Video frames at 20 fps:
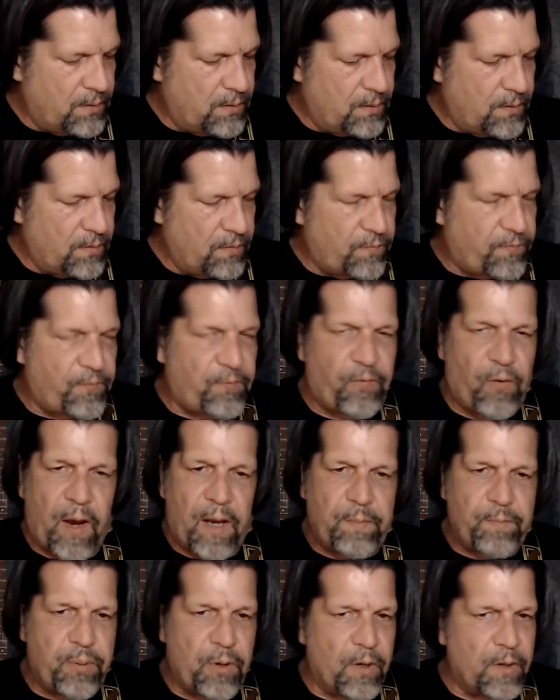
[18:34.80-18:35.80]

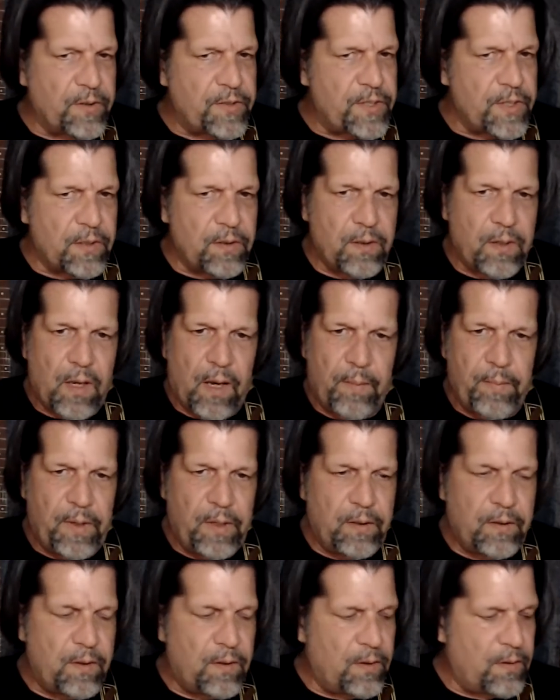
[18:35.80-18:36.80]
fret person, I
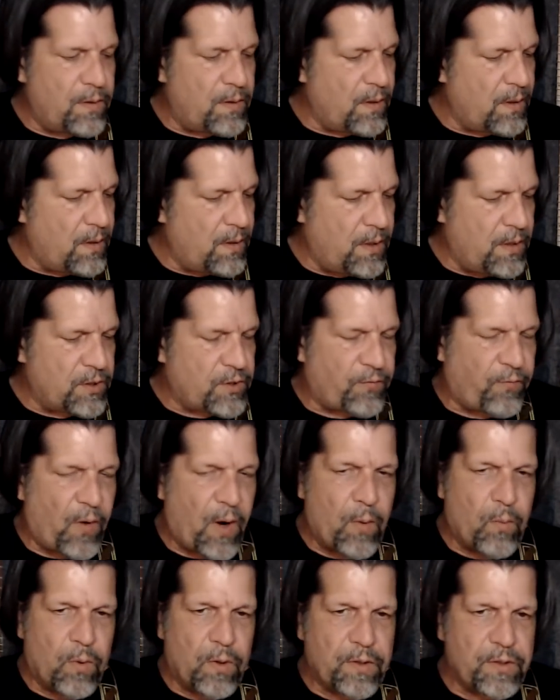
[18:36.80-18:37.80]
mean, his
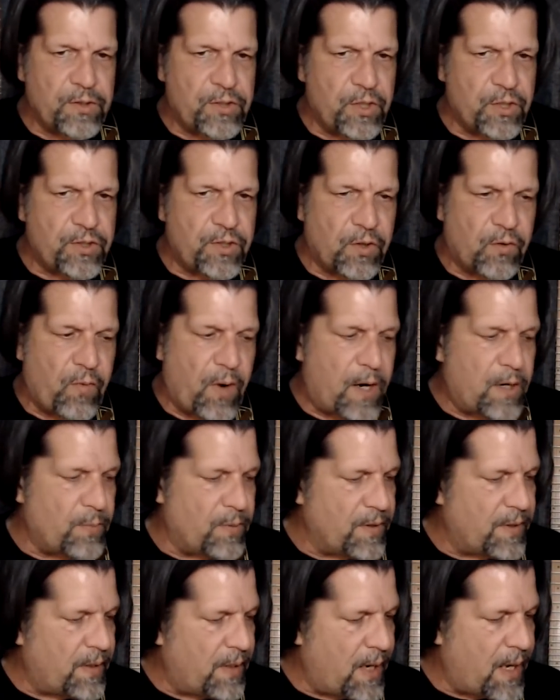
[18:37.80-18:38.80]
fret work is just
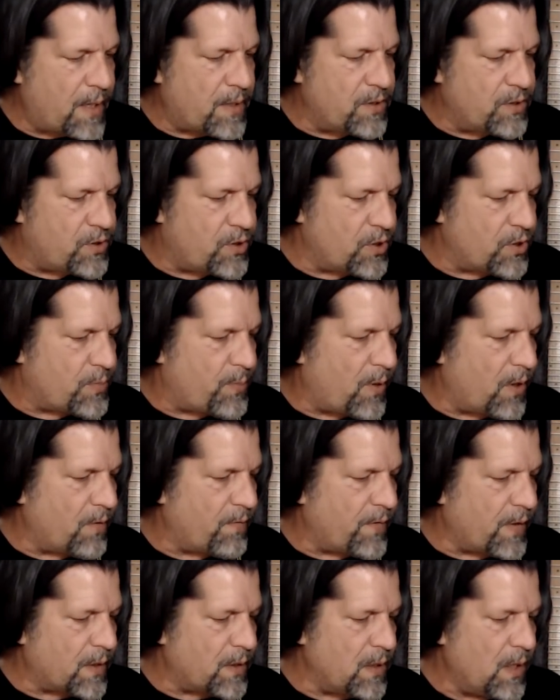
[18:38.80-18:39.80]
incredible. The neck is just
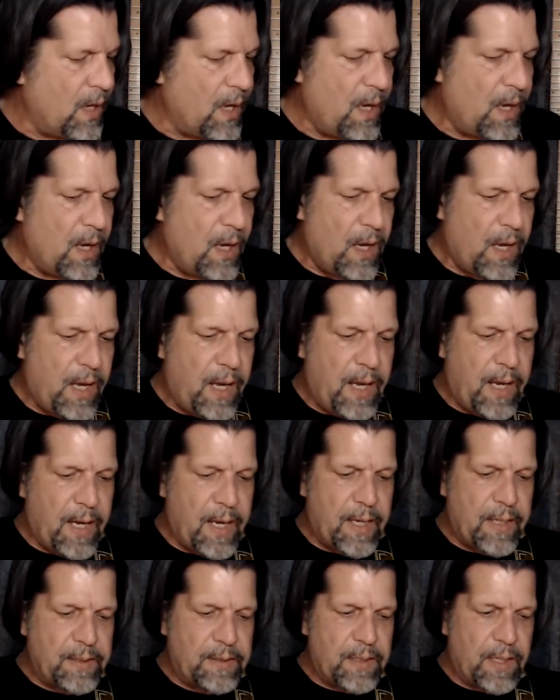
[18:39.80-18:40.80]
perfect.
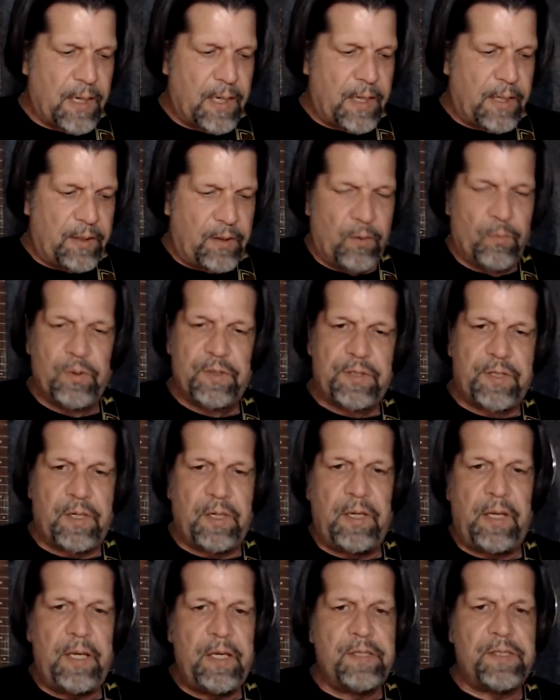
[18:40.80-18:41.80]
And it was
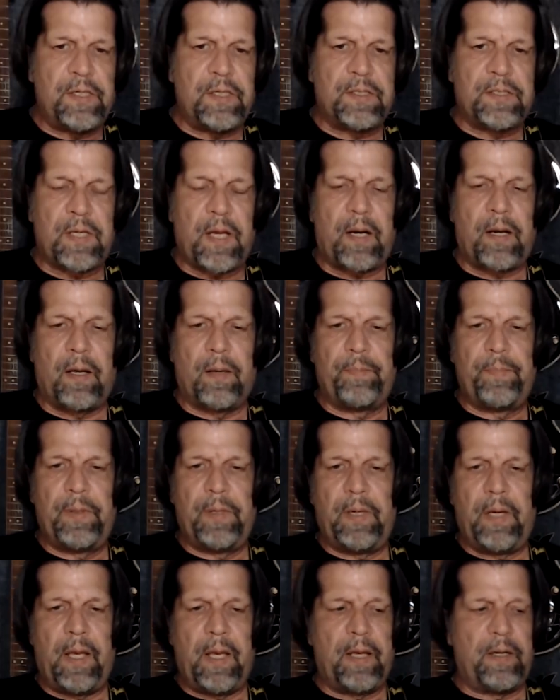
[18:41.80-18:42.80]
an easy setup.
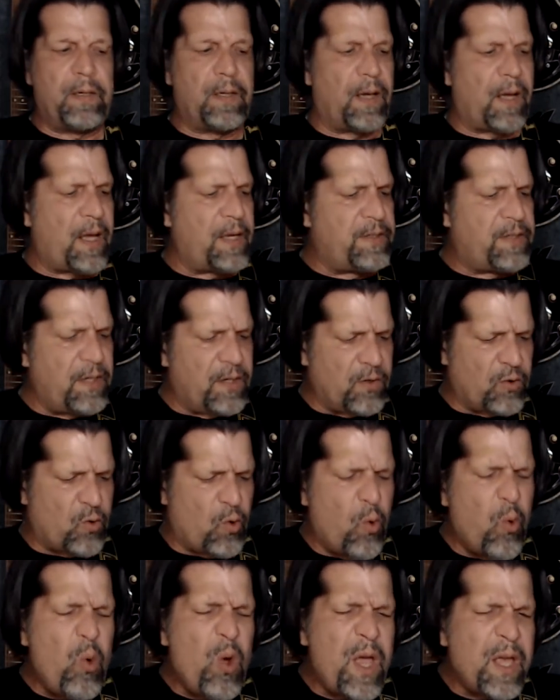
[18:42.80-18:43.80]
And I did a
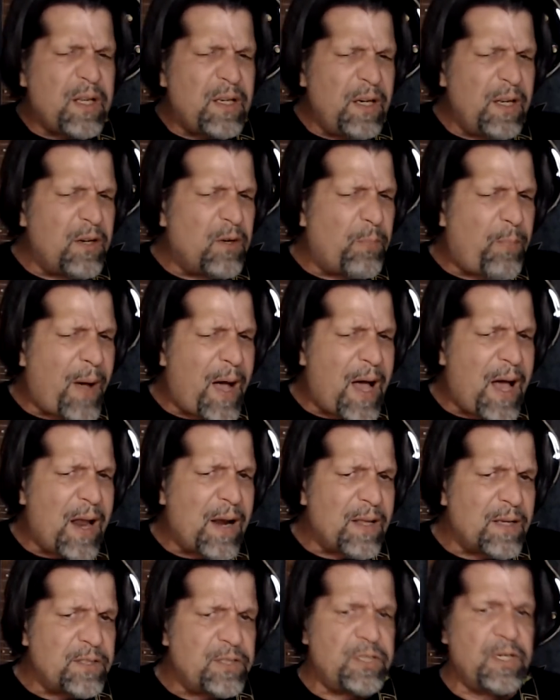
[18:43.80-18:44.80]
quick little
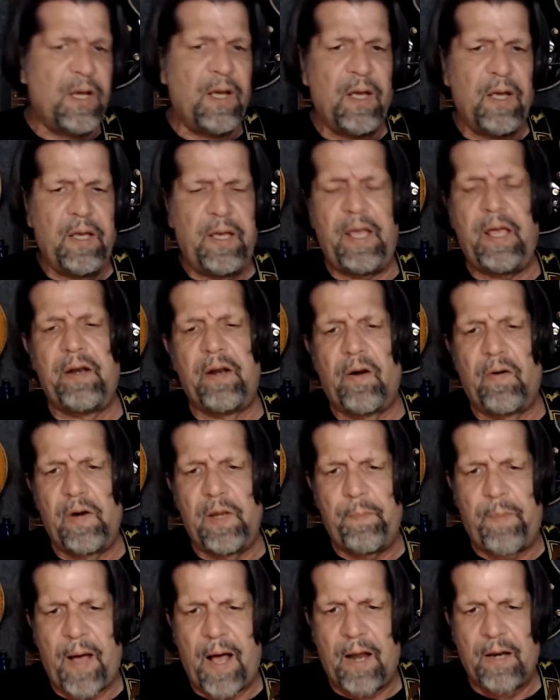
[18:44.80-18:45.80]
polish. He had
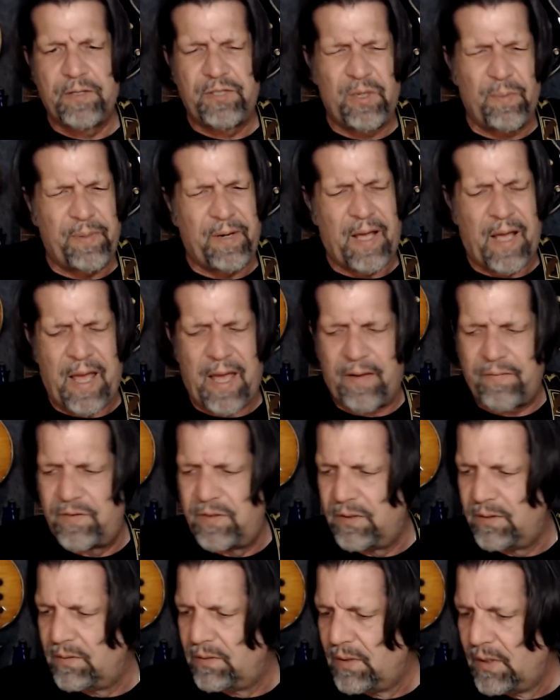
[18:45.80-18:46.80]
already polished it, but I have to